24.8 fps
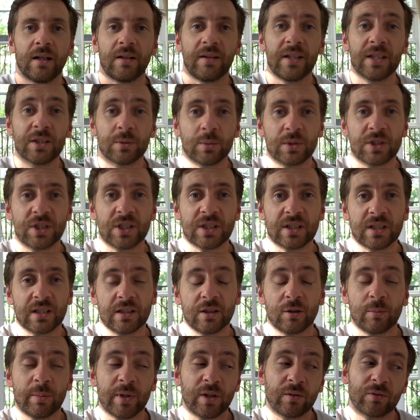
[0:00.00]
and this was just a
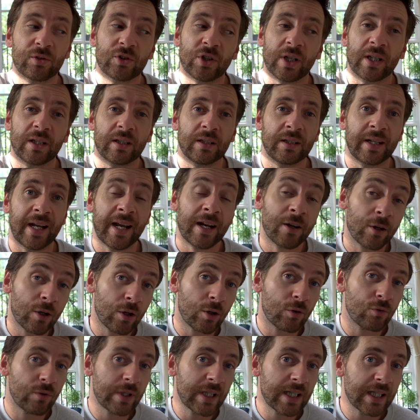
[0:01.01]
little bit of trial and
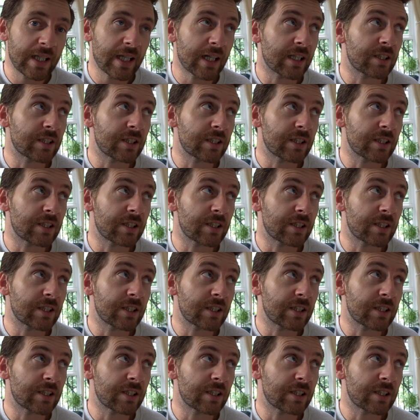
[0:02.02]
error really.